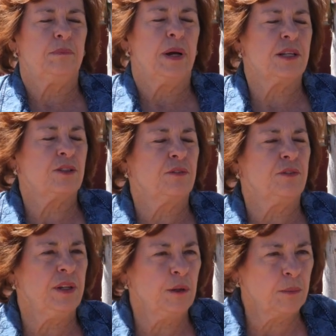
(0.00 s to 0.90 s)
Paso
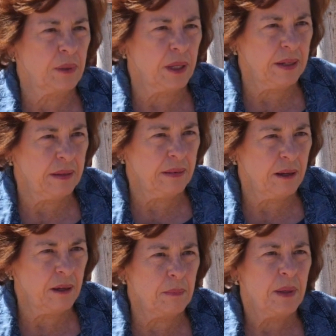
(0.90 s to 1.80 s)
Fino blood in
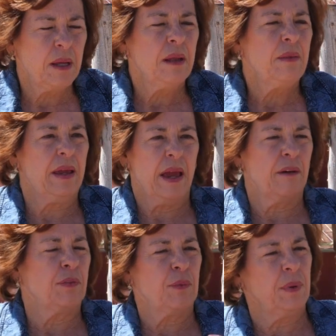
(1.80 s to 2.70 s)
them. They
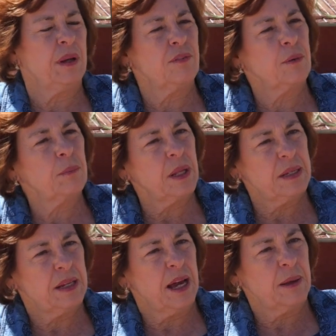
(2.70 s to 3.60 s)
have three different
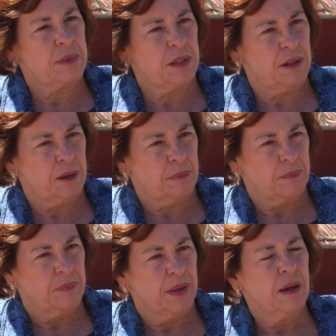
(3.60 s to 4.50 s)
blood types in them,
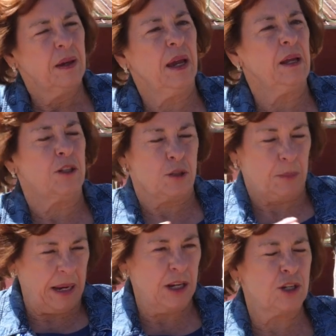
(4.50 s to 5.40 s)
and
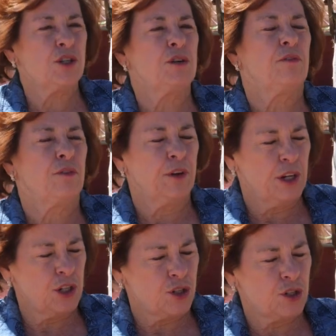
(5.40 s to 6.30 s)
Spanish and
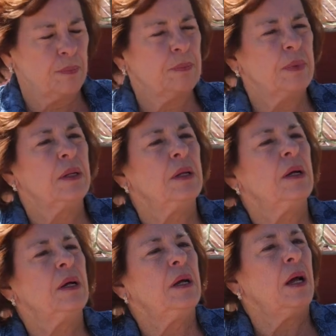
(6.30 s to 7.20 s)
French.
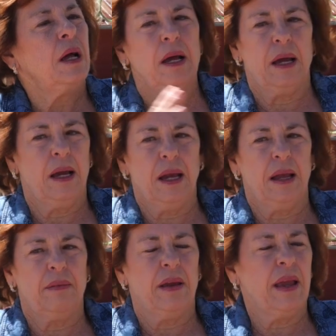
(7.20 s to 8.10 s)

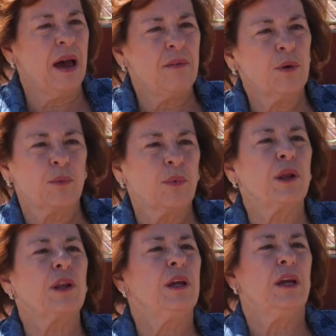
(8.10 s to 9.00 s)
And they haven't
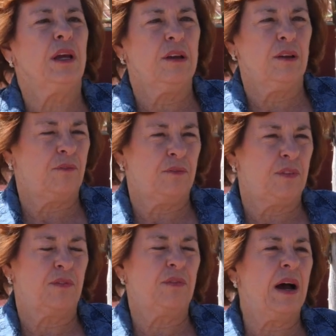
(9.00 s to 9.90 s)
really, in
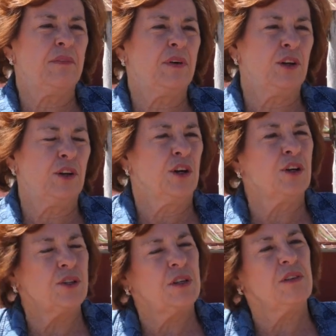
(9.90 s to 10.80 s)
the 500
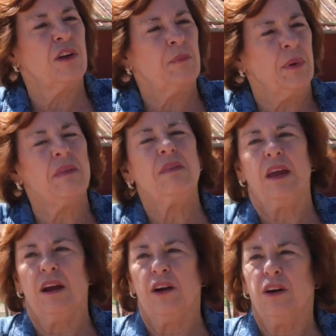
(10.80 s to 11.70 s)
years that they've been
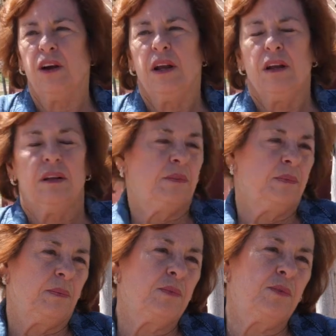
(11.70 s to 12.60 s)
there,
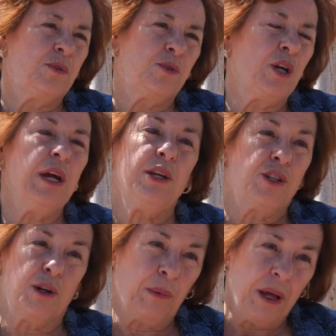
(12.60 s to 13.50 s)
changed
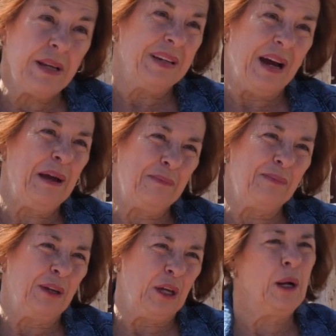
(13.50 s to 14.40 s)
their blood type,
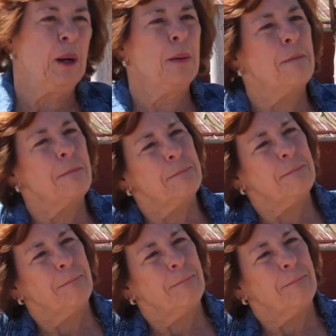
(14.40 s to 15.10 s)
you know? Wow.